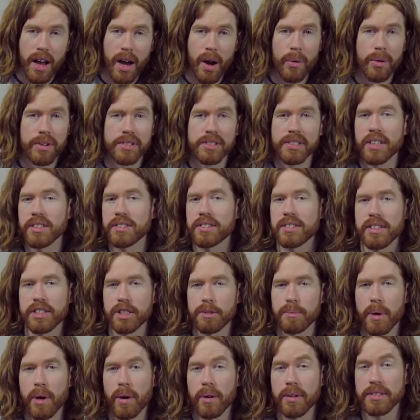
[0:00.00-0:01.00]
Our intention
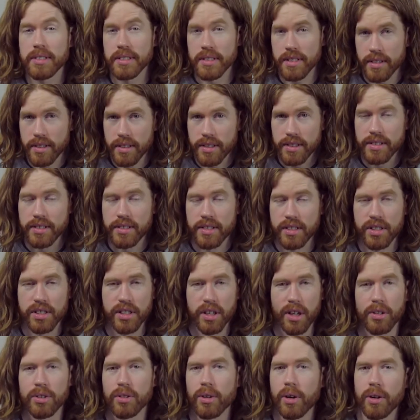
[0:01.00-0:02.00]
as parents is to
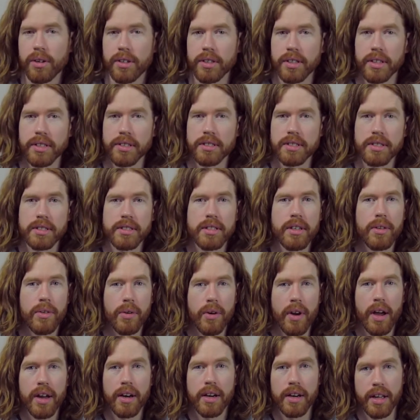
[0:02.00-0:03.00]
shelter our kids until
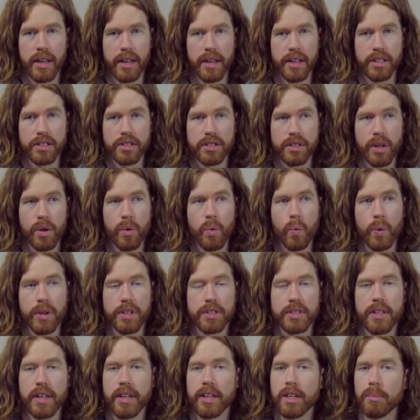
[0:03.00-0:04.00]
they're at an age in
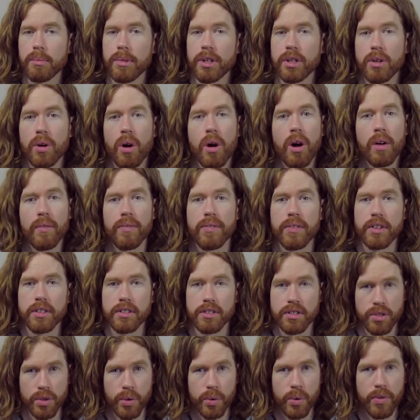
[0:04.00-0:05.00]
which they can be
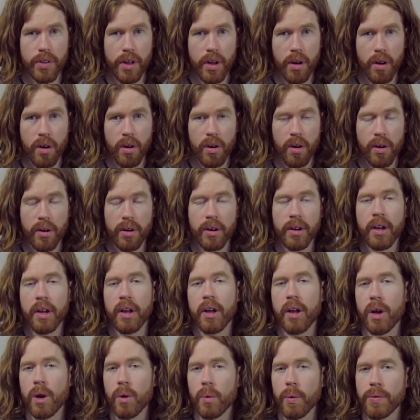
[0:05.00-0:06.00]
confident in who they are
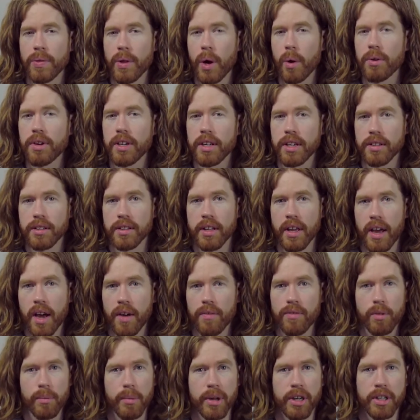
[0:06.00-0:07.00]
without needing the
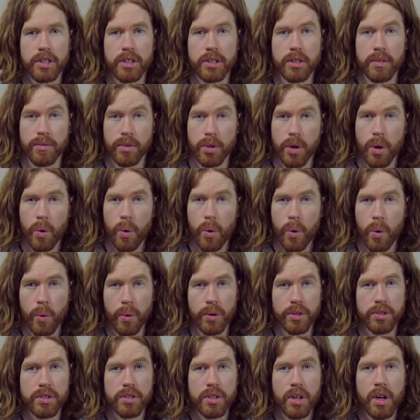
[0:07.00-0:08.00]
affirmation of
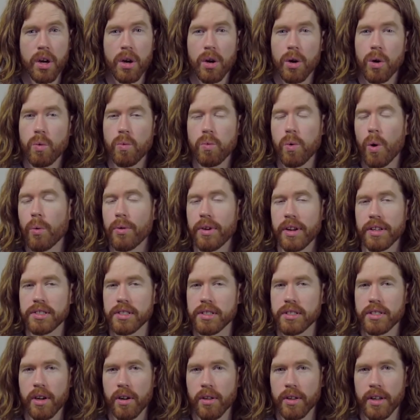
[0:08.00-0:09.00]
cohorts who won't
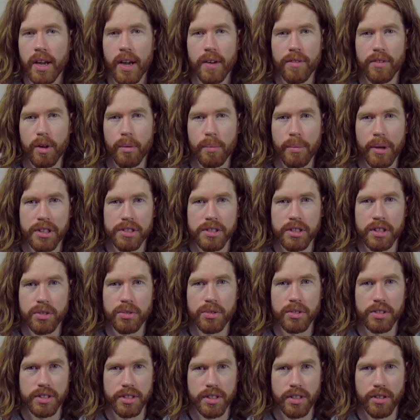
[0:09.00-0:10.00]
necessarily have their best
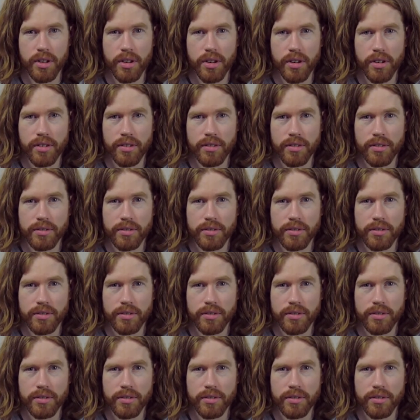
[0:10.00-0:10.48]
interests at heart.